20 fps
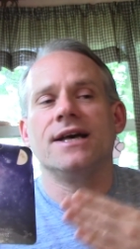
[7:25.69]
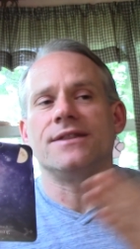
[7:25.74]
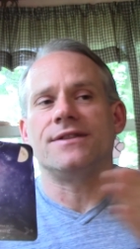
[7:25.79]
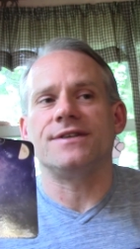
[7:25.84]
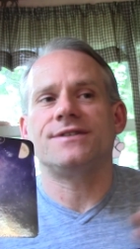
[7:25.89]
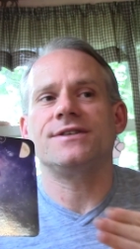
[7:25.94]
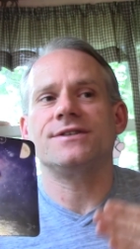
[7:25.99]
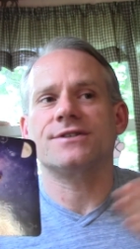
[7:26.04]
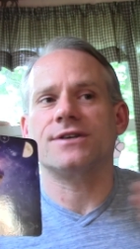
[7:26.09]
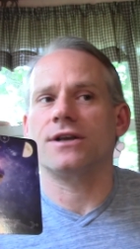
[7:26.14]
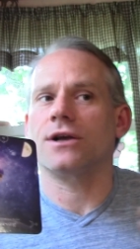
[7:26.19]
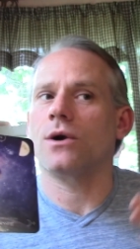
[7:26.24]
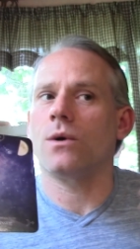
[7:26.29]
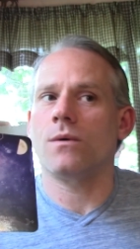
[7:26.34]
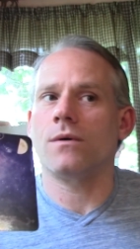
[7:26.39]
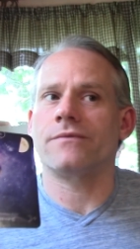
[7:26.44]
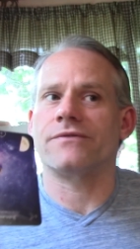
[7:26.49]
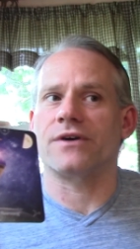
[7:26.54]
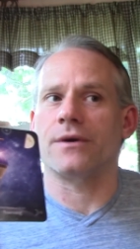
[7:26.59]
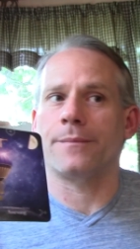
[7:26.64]
This is going to
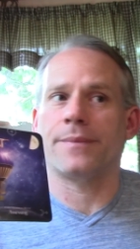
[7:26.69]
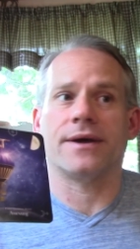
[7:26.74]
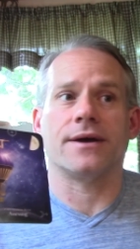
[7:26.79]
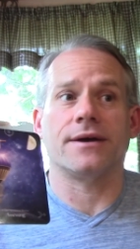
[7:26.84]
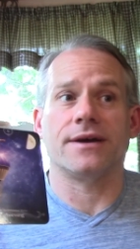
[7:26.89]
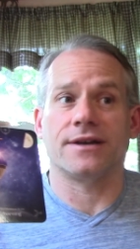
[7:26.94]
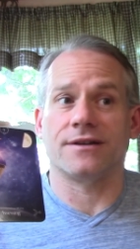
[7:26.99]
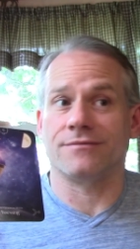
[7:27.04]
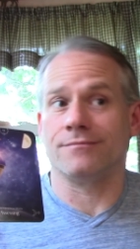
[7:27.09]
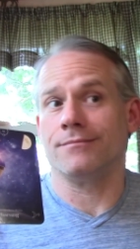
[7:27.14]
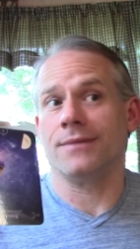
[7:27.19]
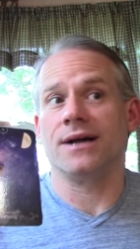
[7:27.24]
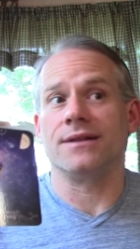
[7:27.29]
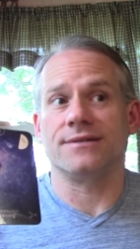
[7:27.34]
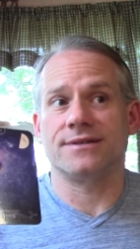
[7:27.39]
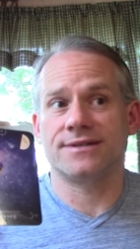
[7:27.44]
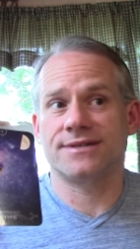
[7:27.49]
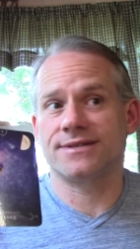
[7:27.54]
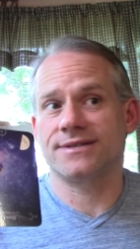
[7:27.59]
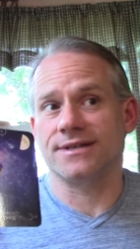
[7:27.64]
go over a period of
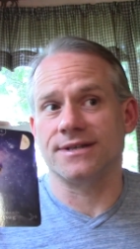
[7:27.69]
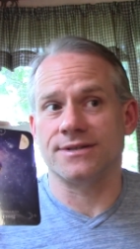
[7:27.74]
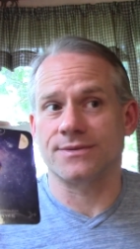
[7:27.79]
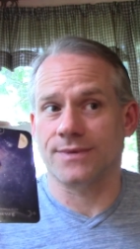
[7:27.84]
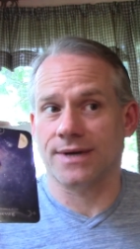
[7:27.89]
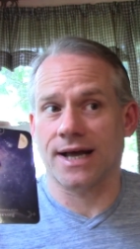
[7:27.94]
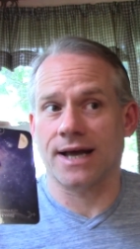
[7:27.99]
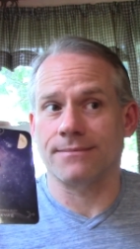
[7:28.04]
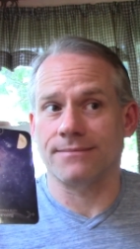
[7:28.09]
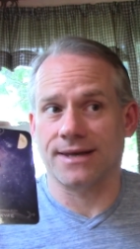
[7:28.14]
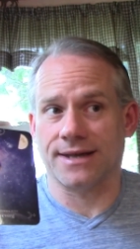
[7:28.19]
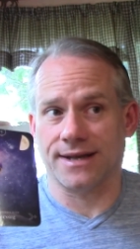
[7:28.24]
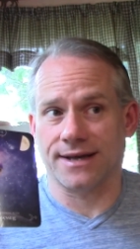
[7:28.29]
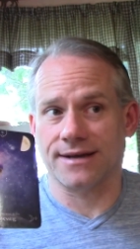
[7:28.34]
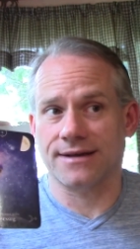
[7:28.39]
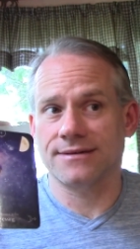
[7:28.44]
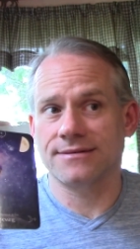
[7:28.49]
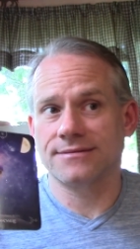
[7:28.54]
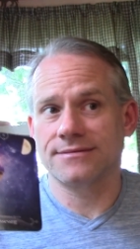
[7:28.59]
months is what I'm getting.